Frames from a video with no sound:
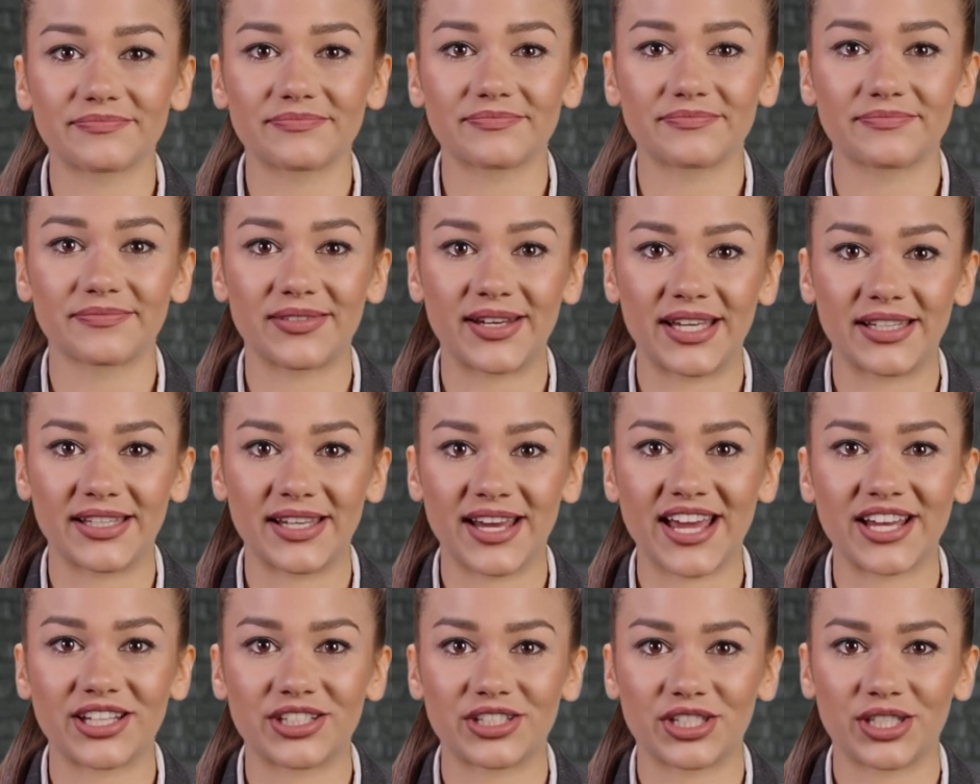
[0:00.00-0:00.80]
The
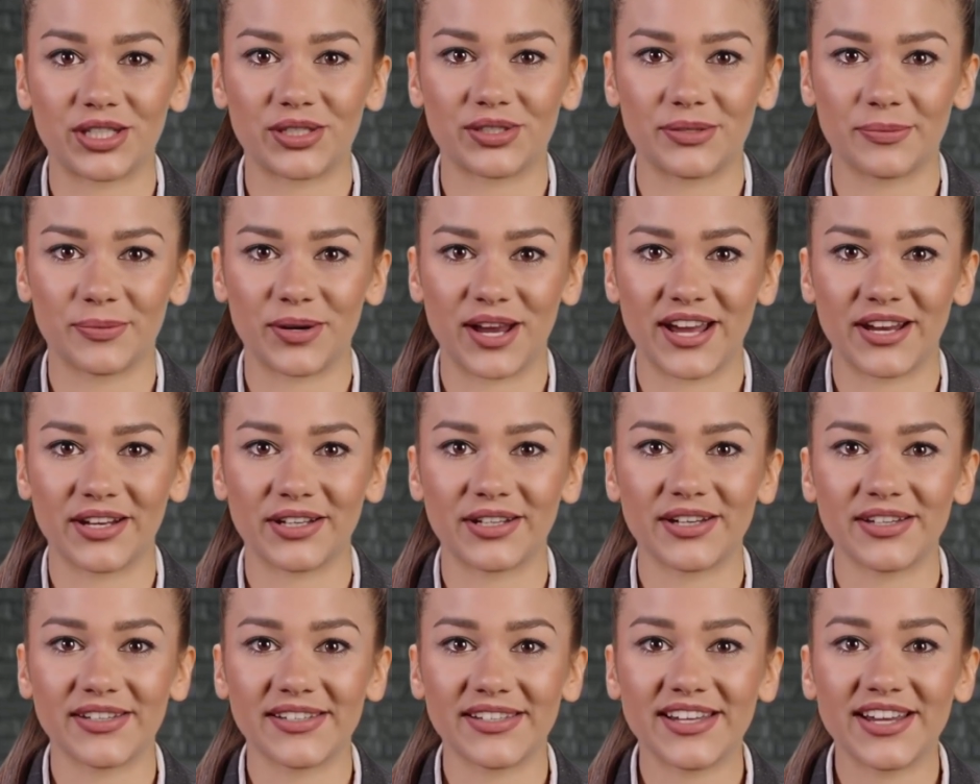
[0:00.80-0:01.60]
Black-Scholes
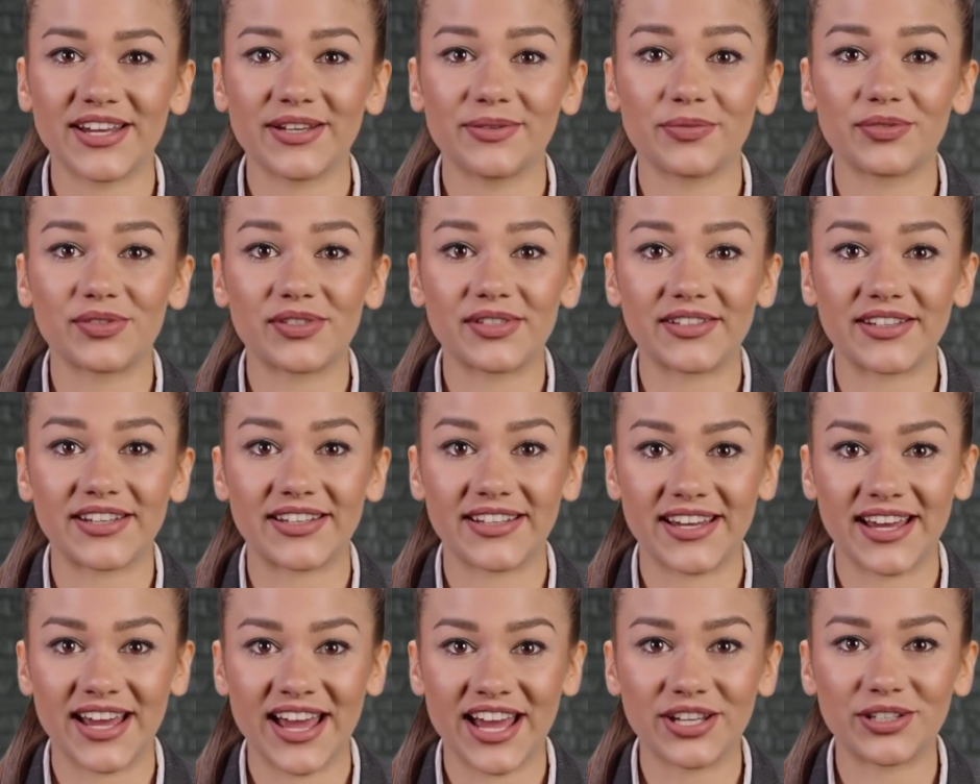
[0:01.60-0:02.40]
model assumes that
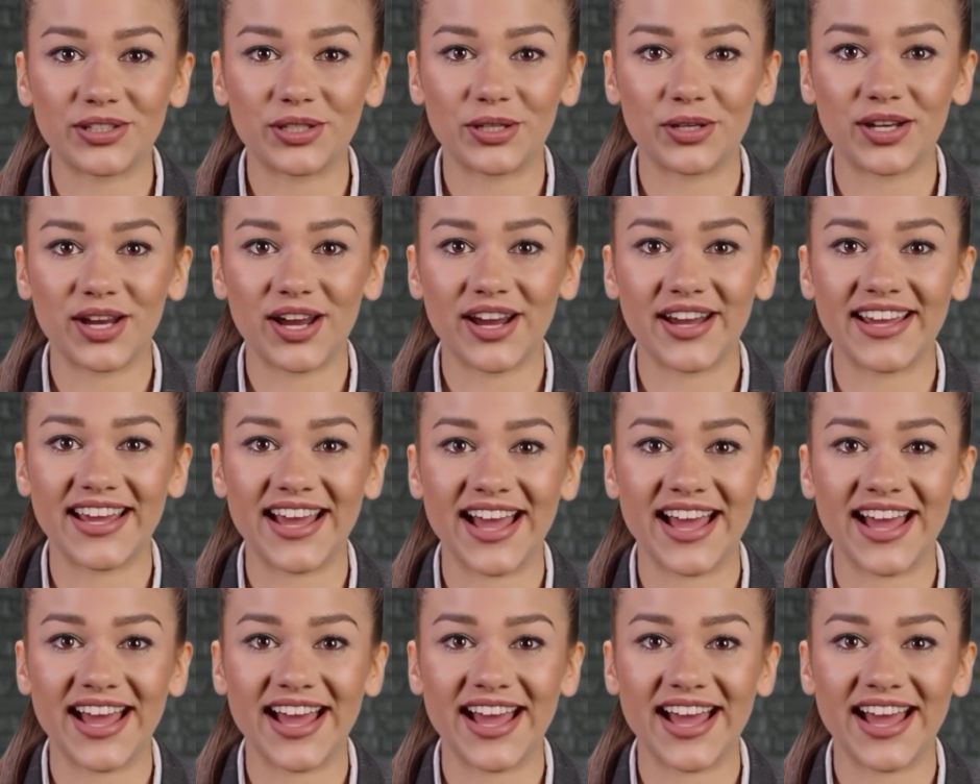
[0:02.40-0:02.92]
the underlying